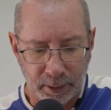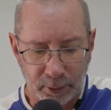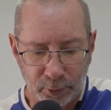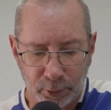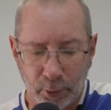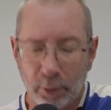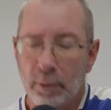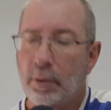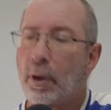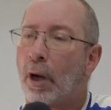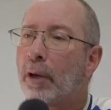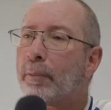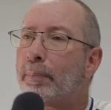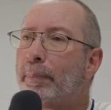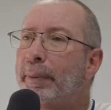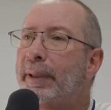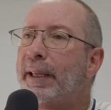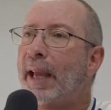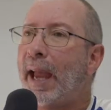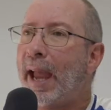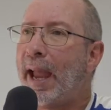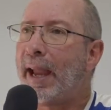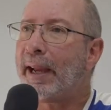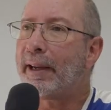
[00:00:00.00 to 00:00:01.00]
"Do not
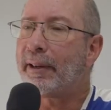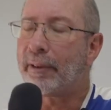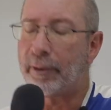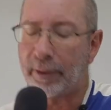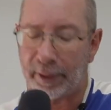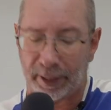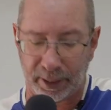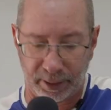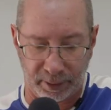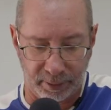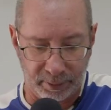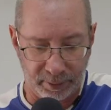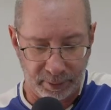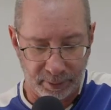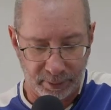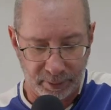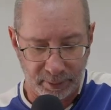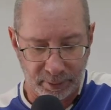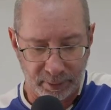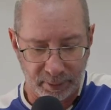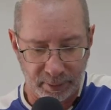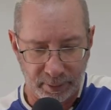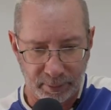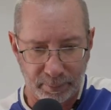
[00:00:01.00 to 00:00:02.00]
be angry,
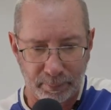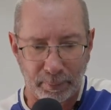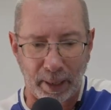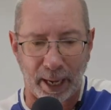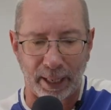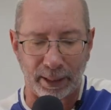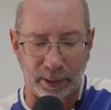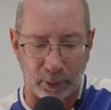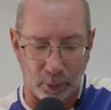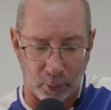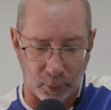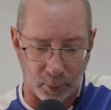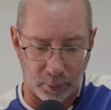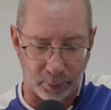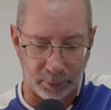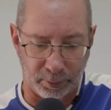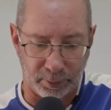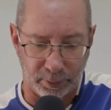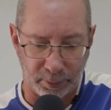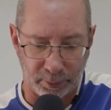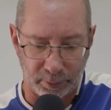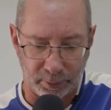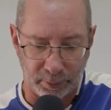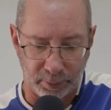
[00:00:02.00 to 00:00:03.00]
my
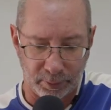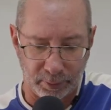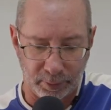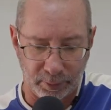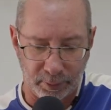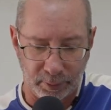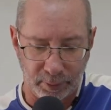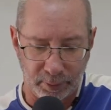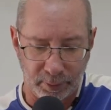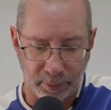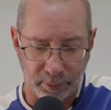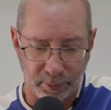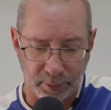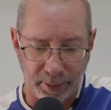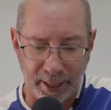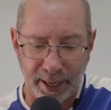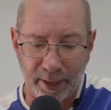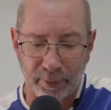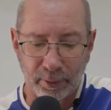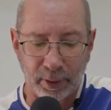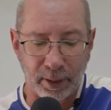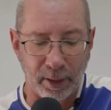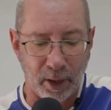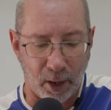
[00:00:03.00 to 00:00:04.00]
Lord,"
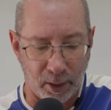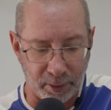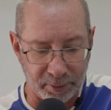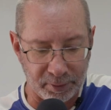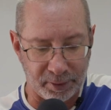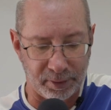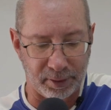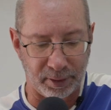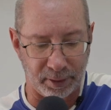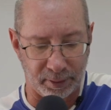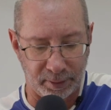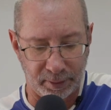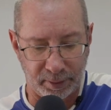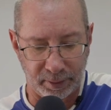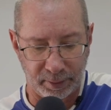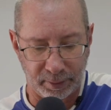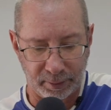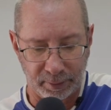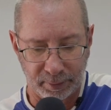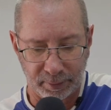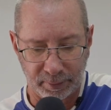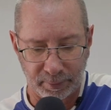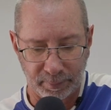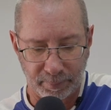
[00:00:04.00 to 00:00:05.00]
Aaron answered.
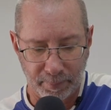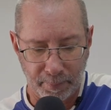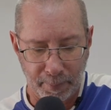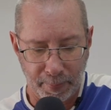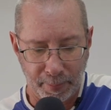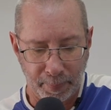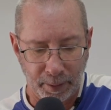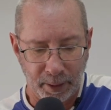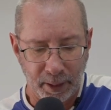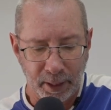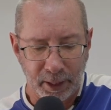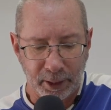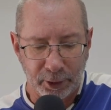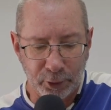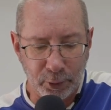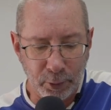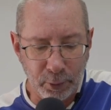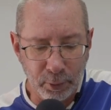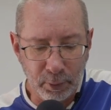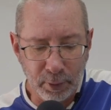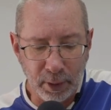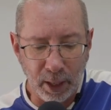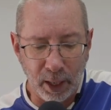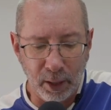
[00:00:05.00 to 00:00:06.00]

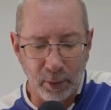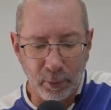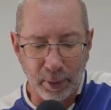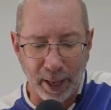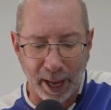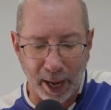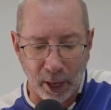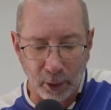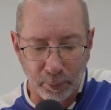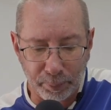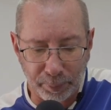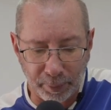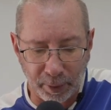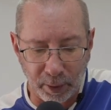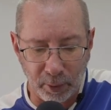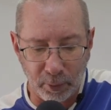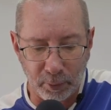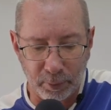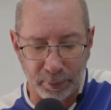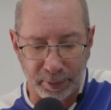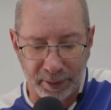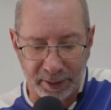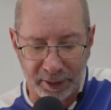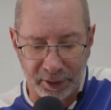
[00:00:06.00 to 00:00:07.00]
"You know how
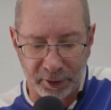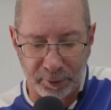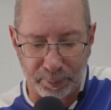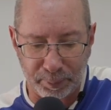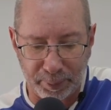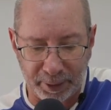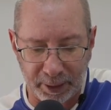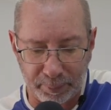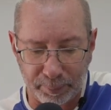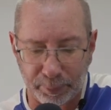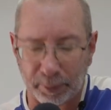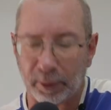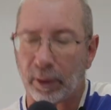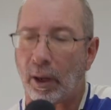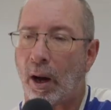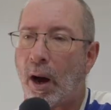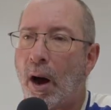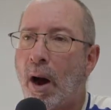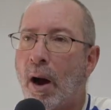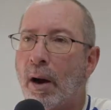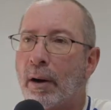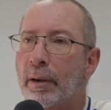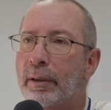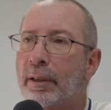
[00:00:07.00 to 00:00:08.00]
prone these people
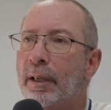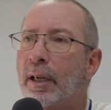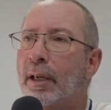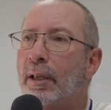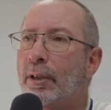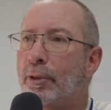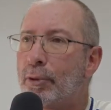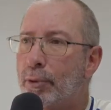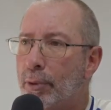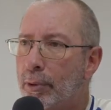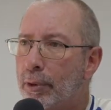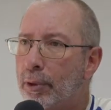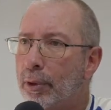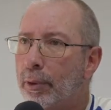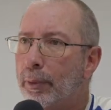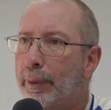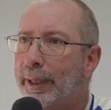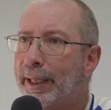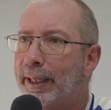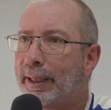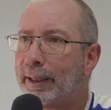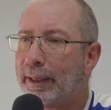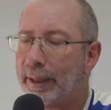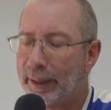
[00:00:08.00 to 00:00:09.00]
are to
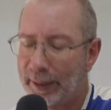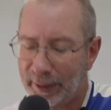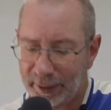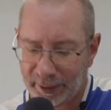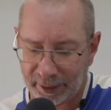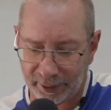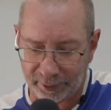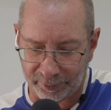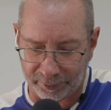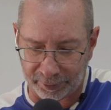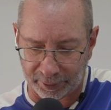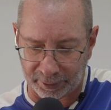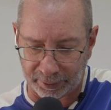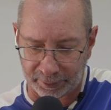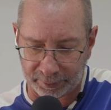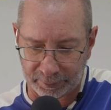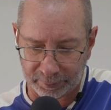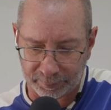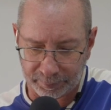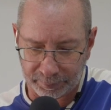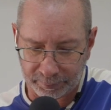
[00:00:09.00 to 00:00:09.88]
doing evil.